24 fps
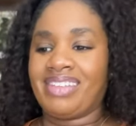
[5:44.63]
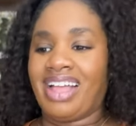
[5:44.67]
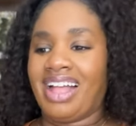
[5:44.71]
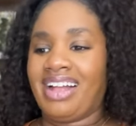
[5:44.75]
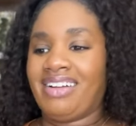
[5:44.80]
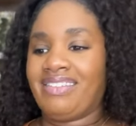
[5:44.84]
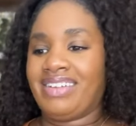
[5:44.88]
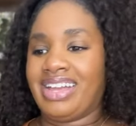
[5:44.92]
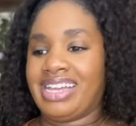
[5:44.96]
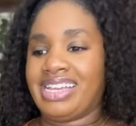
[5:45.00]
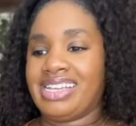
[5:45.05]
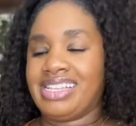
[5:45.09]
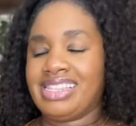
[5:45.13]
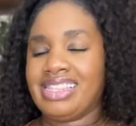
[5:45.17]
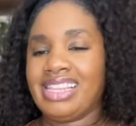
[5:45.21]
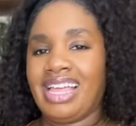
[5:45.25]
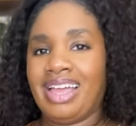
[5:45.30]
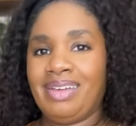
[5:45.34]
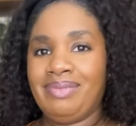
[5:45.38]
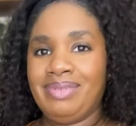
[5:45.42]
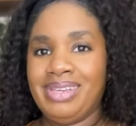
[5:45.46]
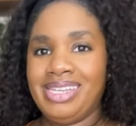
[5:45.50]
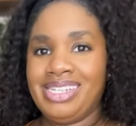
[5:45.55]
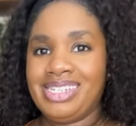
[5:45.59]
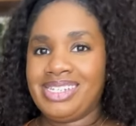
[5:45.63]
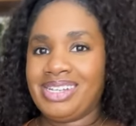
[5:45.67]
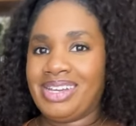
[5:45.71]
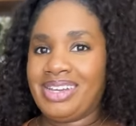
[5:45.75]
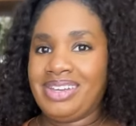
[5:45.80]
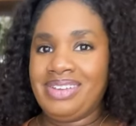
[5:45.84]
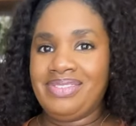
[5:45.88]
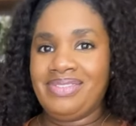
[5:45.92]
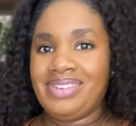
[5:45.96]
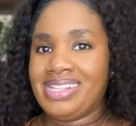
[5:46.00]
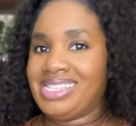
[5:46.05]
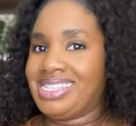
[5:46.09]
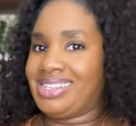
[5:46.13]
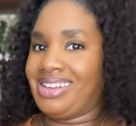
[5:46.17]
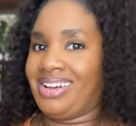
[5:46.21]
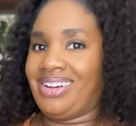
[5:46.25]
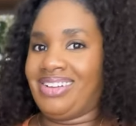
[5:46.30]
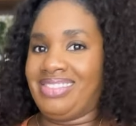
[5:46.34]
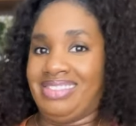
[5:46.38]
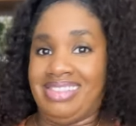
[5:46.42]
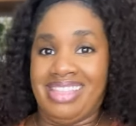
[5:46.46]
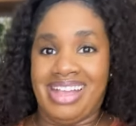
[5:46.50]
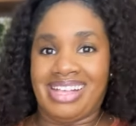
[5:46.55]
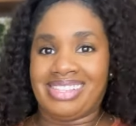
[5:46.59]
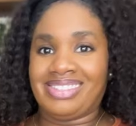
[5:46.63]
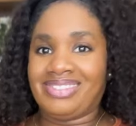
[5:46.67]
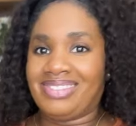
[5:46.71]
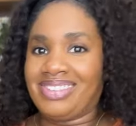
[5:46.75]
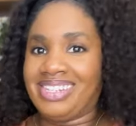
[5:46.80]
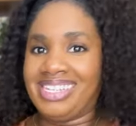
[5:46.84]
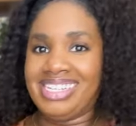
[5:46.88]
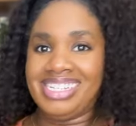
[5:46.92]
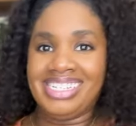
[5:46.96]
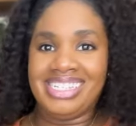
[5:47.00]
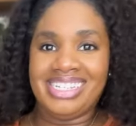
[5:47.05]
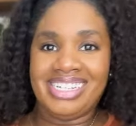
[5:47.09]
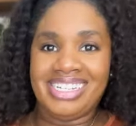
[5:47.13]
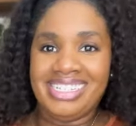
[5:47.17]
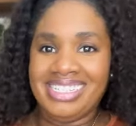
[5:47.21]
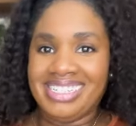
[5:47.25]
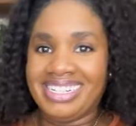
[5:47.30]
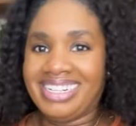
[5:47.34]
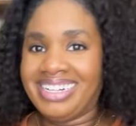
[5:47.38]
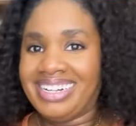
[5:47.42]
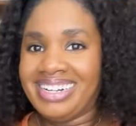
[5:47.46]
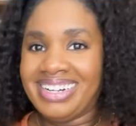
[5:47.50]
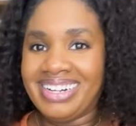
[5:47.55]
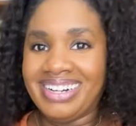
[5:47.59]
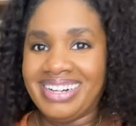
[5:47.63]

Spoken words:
All right, let me show you what's next on the agenda.